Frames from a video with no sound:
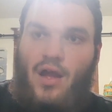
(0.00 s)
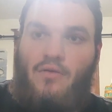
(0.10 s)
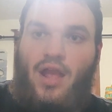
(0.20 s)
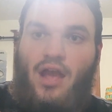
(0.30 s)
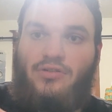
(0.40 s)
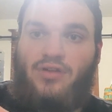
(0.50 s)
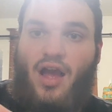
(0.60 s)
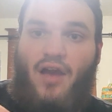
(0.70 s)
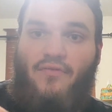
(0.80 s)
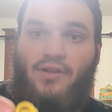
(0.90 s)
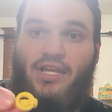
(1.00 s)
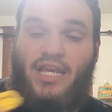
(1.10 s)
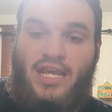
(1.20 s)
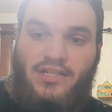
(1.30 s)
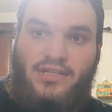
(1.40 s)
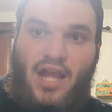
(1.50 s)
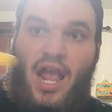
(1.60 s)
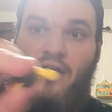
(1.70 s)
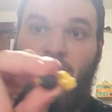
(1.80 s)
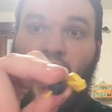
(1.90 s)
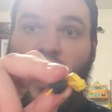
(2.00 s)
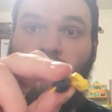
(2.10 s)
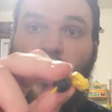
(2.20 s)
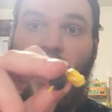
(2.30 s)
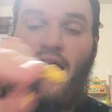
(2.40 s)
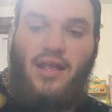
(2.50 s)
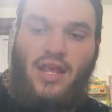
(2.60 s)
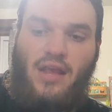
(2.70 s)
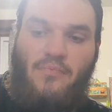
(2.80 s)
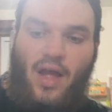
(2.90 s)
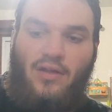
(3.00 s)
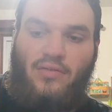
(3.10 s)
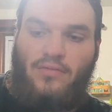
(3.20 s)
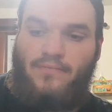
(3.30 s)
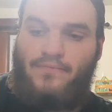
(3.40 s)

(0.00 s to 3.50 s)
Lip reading: We also have keys, and we have a ink bottle.